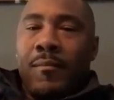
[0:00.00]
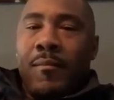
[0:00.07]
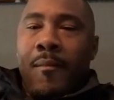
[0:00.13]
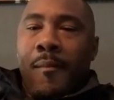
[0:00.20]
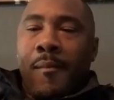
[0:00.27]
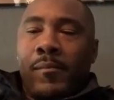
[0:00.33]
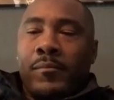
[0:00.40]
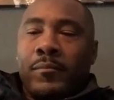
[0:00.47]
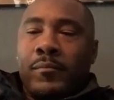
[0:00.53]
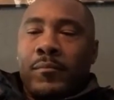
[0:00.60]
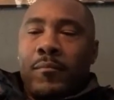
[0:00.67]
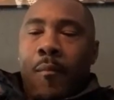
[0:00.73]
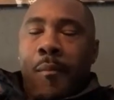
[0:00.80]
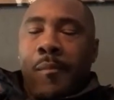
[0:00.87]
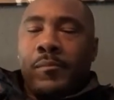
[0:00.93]
Oh,
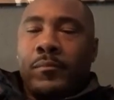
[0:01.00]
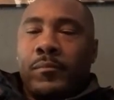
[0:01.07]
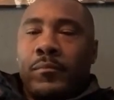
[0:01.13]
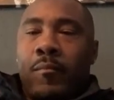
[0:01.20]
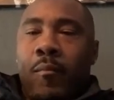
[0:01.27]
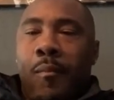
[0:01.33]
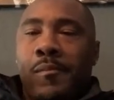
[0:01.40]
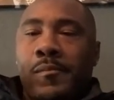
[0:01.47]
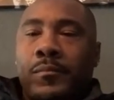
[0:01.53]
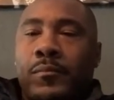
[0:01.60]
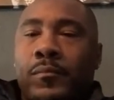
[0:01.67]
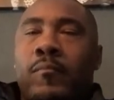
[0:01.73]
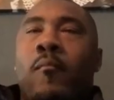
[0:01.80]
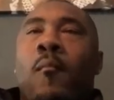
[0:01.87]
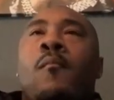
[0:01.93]
absolutely. We'll get into
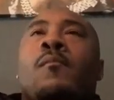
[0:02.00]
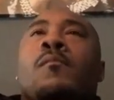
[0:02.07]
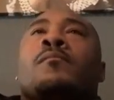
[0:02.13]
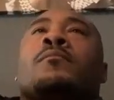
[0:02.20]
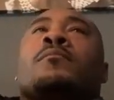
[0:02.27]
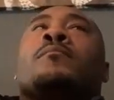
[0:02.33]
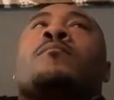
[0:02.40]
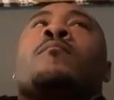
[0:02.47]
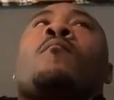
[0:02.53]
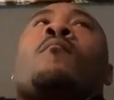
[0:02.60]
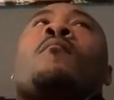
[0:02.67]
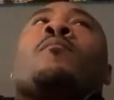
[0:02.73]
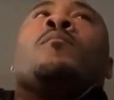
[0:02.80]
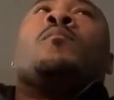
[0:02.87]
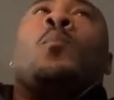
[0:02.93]
that. As Husker
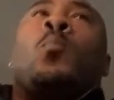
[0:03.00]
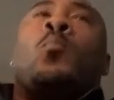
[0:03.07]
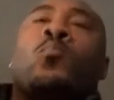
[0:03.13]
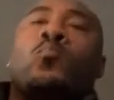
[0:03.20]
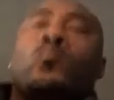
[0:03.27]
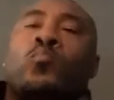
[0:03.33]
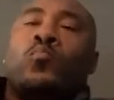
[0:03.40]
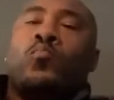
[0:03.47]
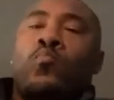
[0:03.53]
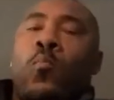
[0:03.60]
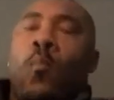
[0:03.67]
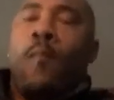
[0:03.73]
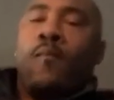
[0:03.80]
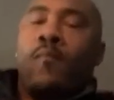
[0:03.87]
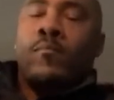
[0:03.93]
fans, we all
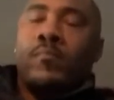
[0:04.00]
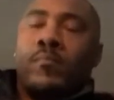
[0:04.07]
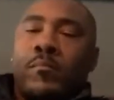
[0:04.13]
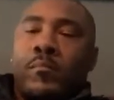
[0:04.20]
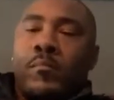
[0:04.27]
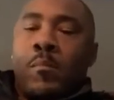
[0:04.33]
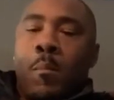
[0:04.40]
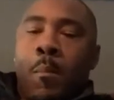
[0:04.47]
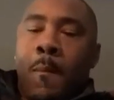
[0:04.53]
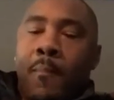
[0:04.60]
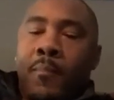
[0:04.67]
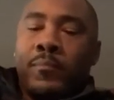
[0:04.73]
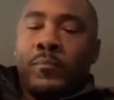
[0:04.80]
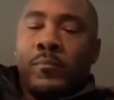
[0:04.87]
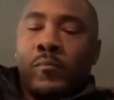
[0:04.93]
know what
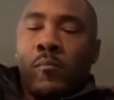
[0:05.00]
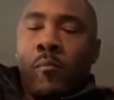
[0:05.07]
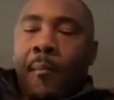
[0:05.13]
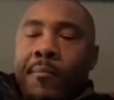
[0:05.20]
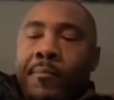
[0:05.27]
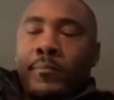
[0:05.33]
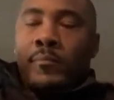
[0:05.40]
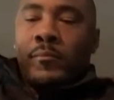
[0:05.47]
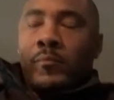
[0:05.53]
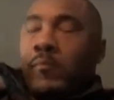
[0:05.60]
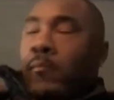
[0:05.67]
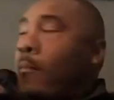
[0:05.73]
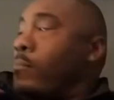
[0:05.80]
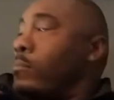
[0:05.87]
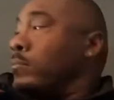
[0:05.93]
happened
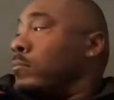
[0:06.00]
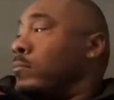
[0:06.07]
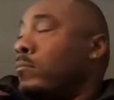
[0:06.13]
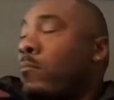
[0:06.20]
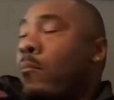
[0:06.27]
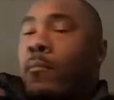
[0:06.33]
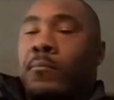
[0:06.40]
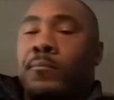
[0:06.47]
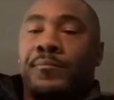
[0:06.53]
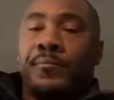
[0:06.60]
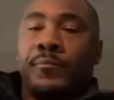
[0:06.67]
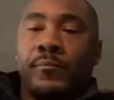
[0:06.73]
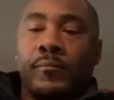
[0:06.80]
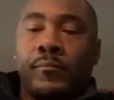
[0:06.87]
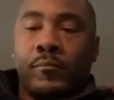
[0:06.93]
transitioning to
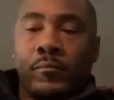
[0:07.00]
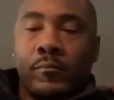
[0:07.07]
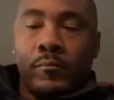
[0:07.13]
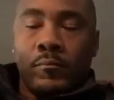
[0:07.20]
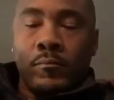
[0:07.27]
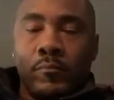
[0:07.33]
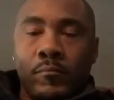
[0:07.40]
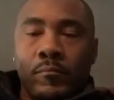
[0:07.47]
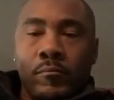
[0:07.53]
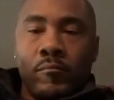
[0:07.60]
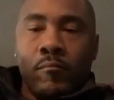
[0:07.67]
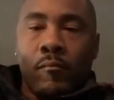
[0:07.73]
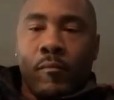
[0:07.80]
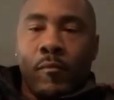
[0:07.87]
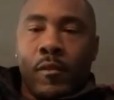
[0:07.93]
defense.
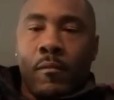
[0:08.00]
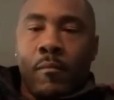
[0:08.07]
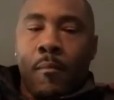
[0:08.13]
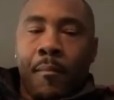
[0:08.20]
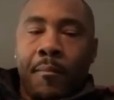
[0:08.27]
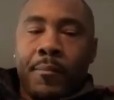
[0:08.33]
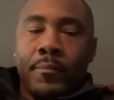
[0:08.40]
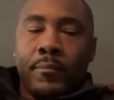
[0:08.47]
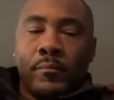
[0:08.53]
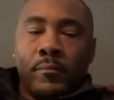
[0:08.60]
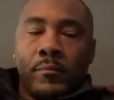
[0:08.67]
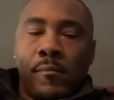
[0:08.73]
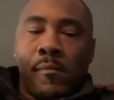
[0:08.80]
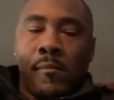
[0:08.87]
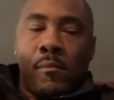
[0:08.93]
But I
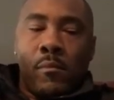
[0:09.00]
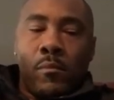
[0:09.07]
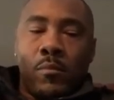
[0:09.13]
guess